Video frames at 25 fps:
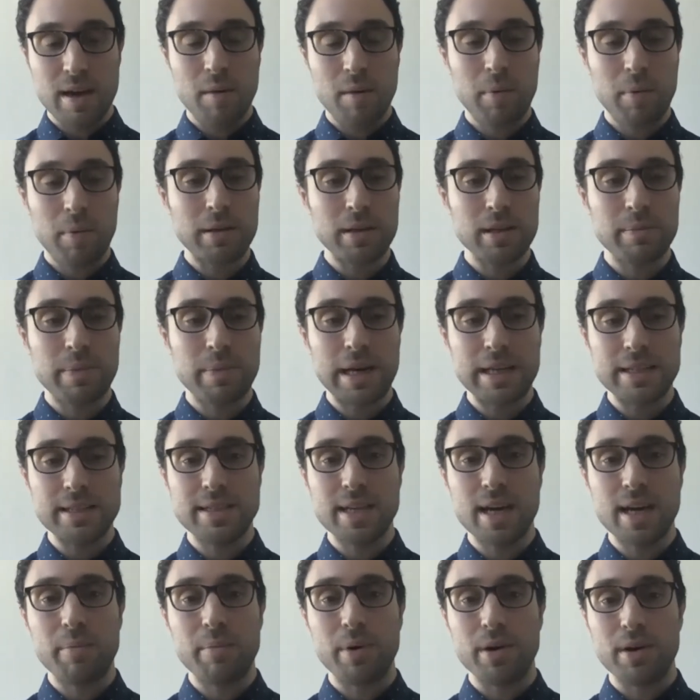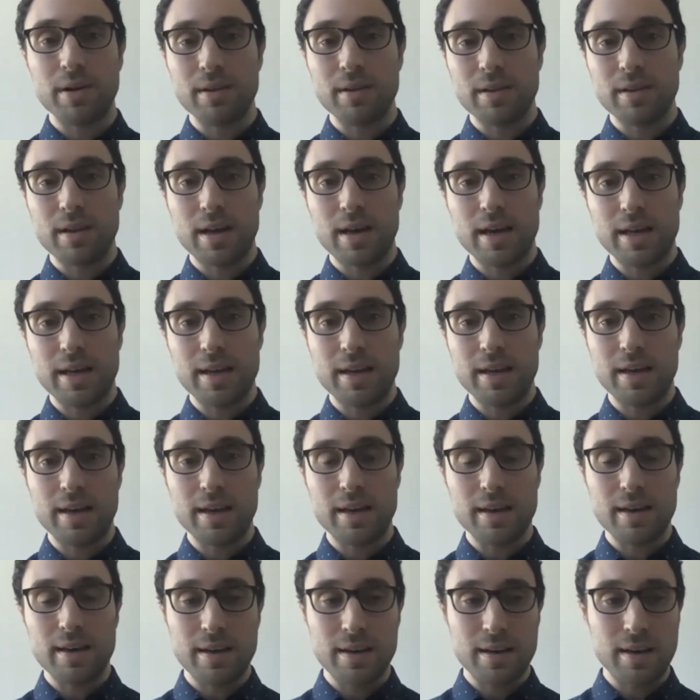probably by double on
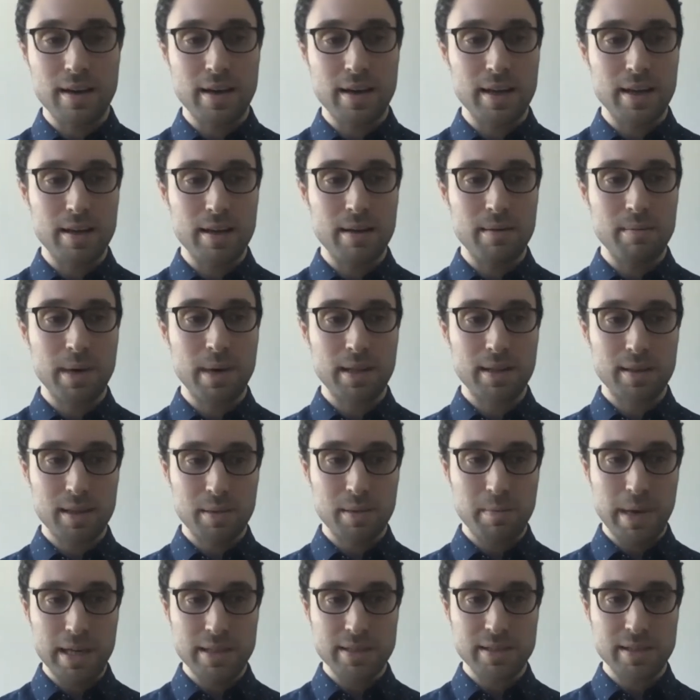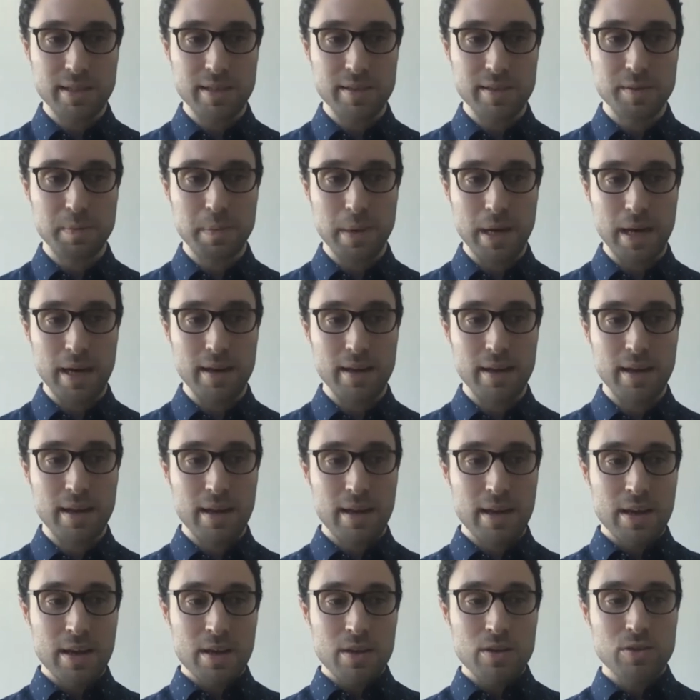a monthly basis, but
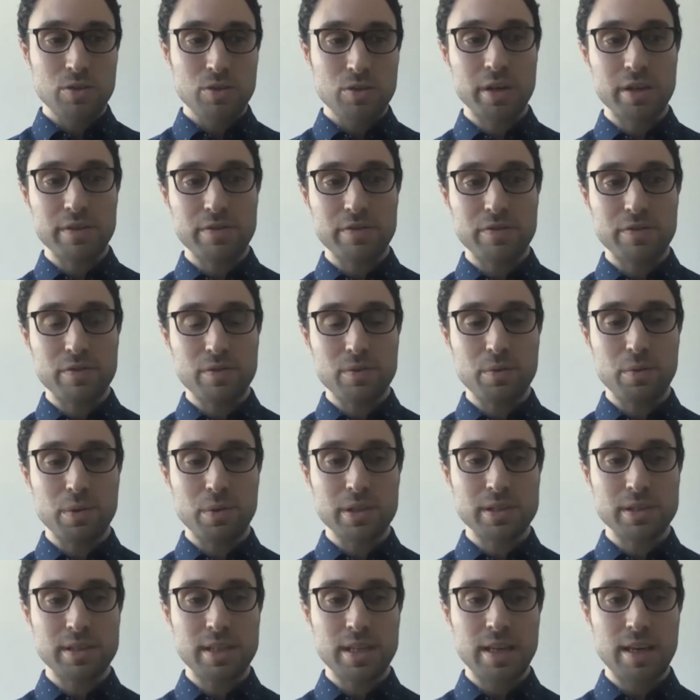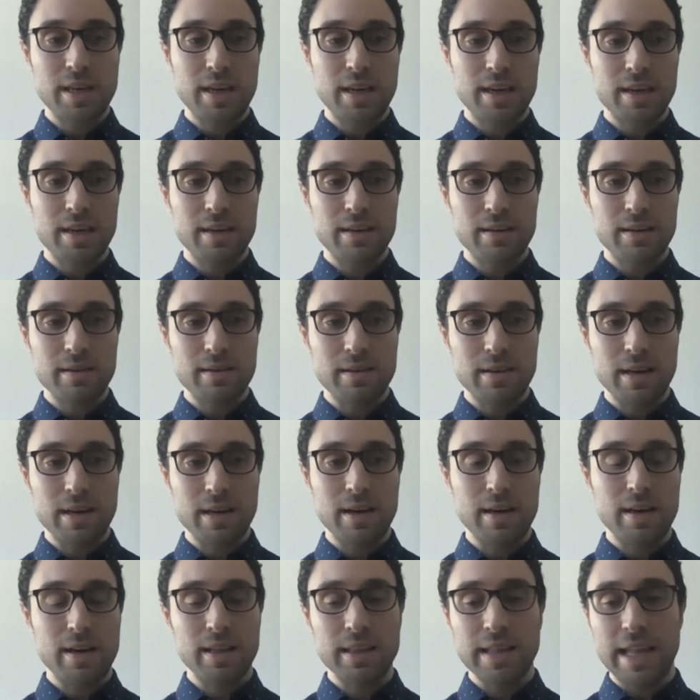sort of we're seeing
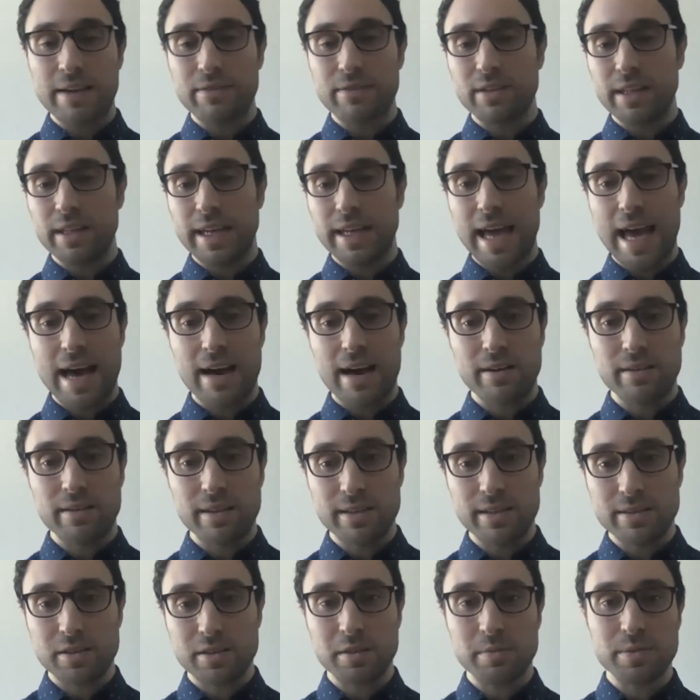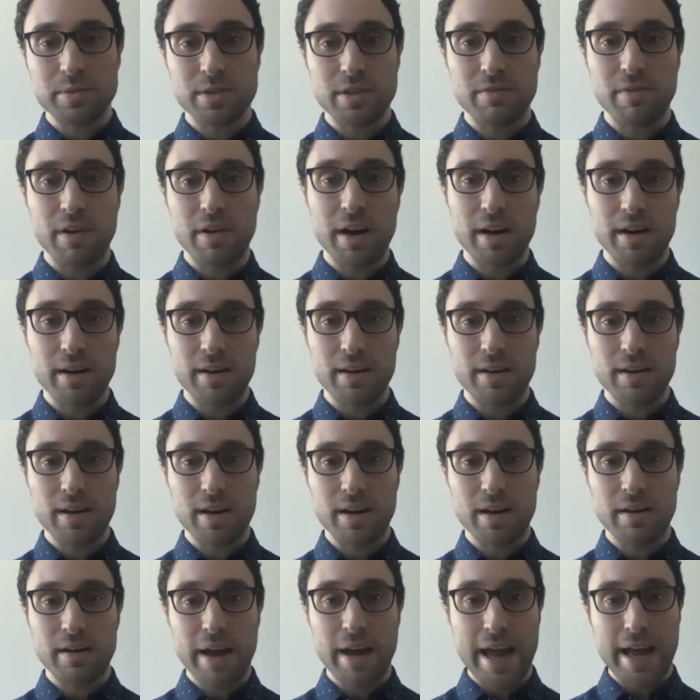a leveling out in terms of
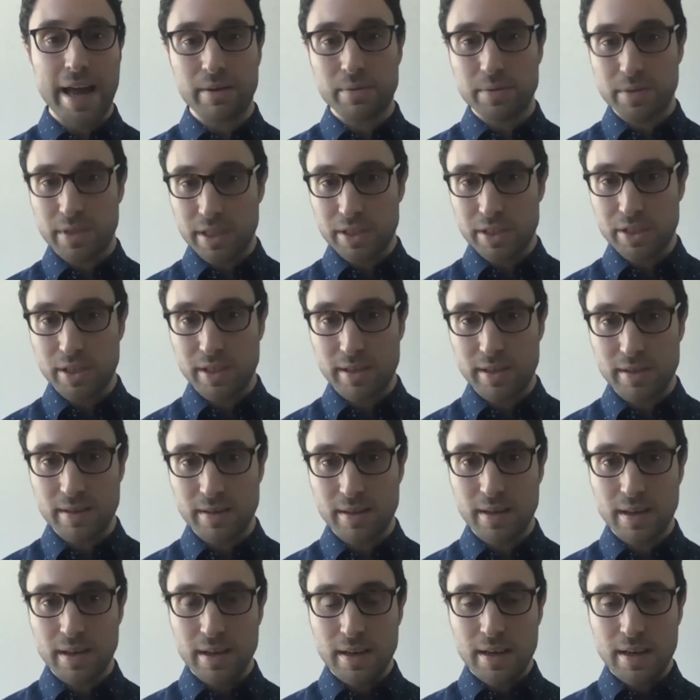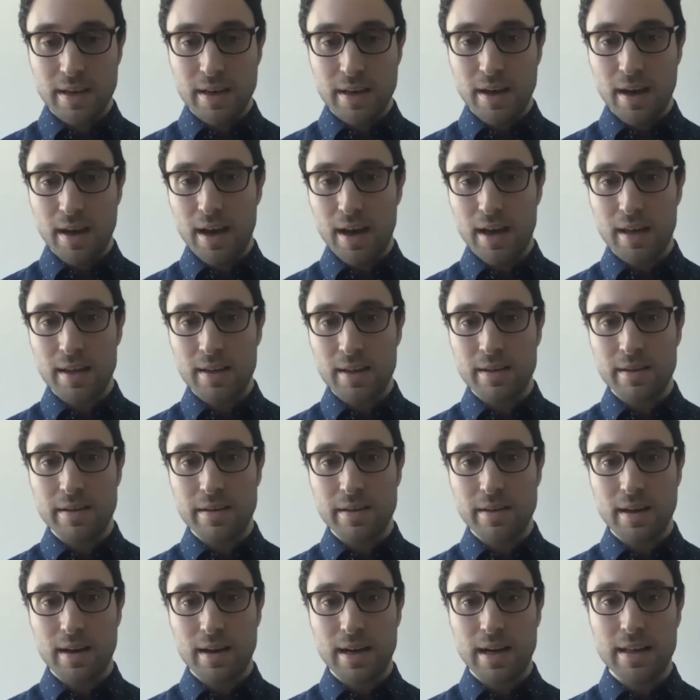our acquisition
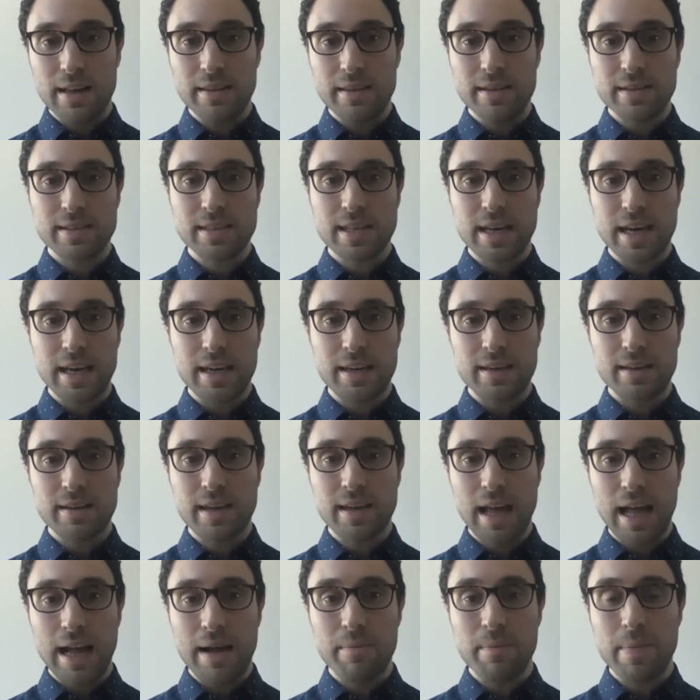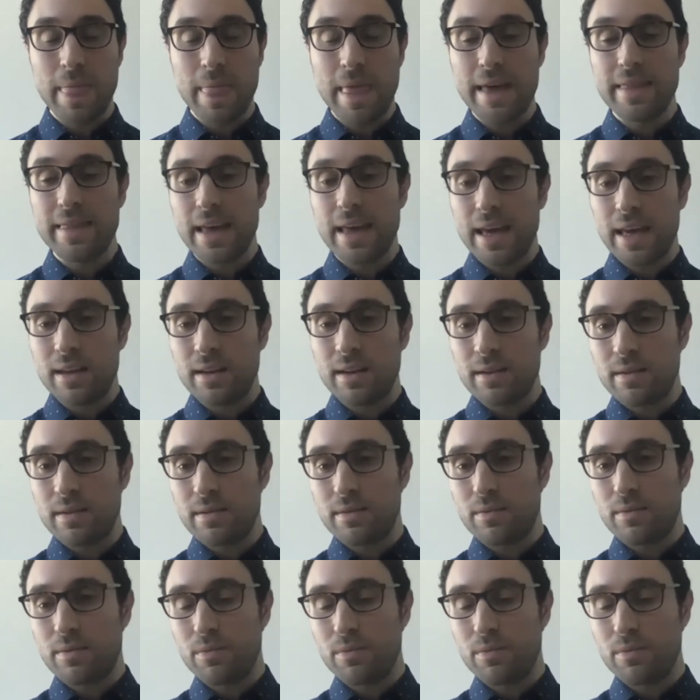on the site. And then